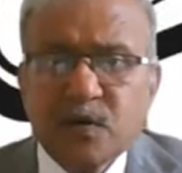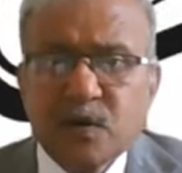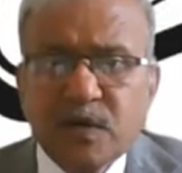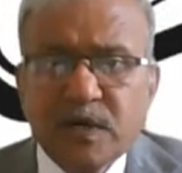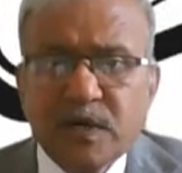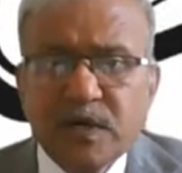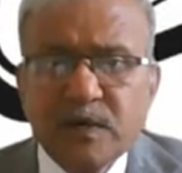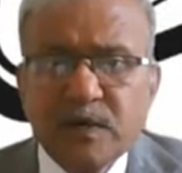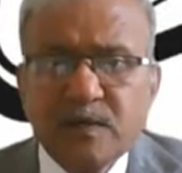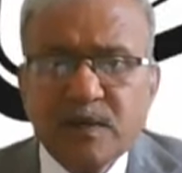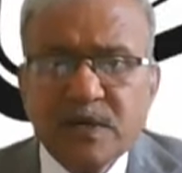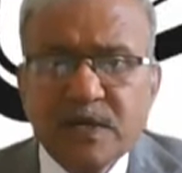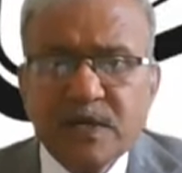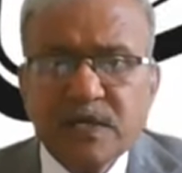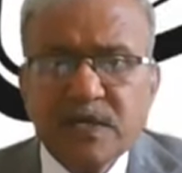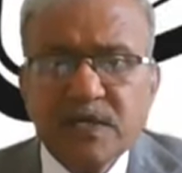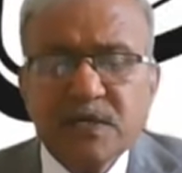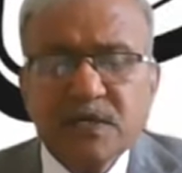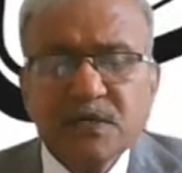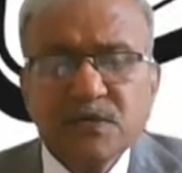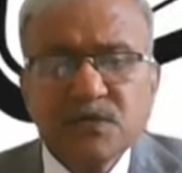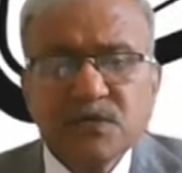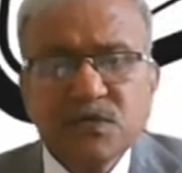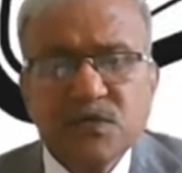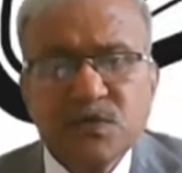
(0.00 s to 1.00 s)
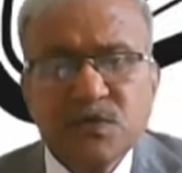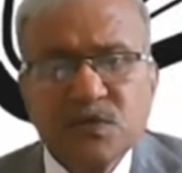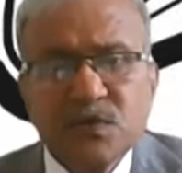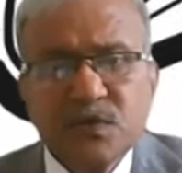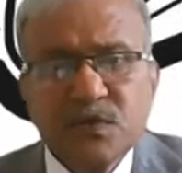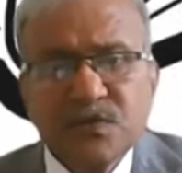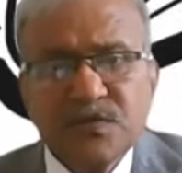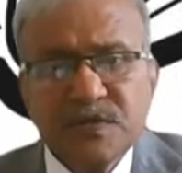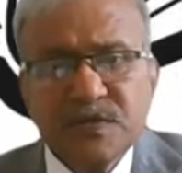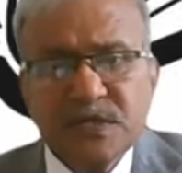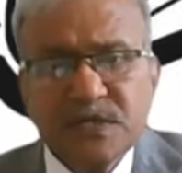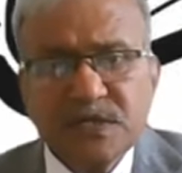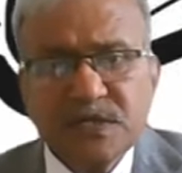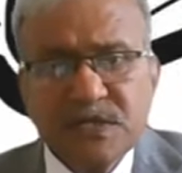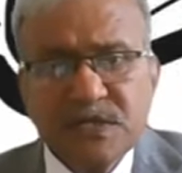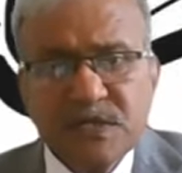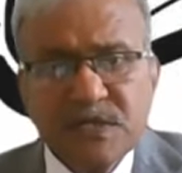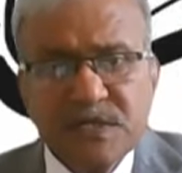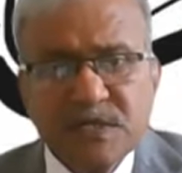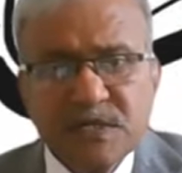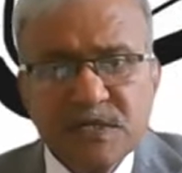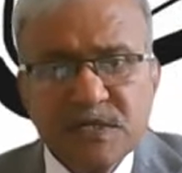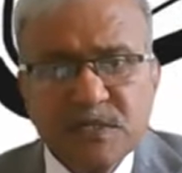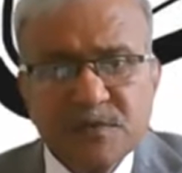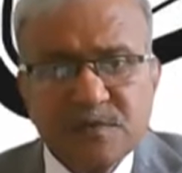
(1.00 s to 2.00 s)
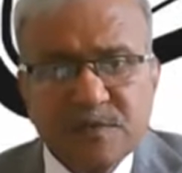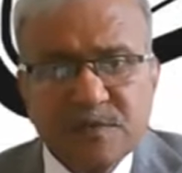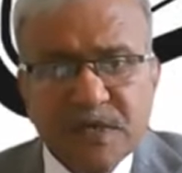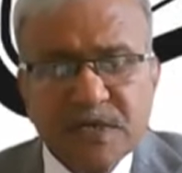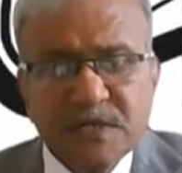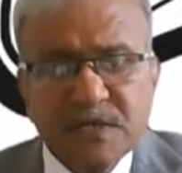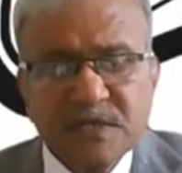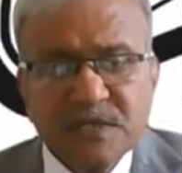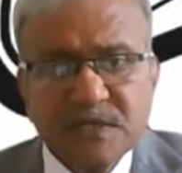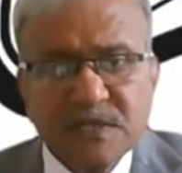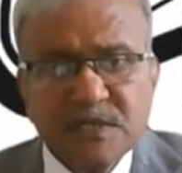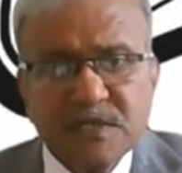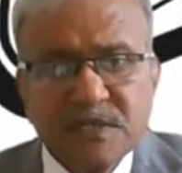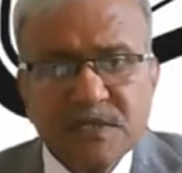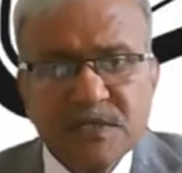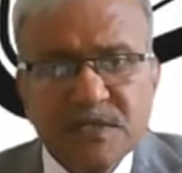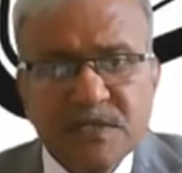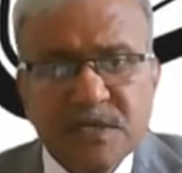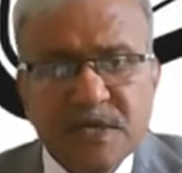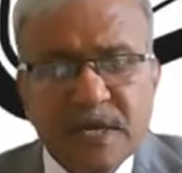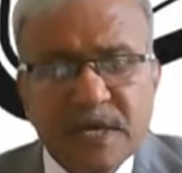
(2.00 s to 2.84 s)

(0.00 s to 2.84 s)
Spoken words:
21 years to 60 years persons,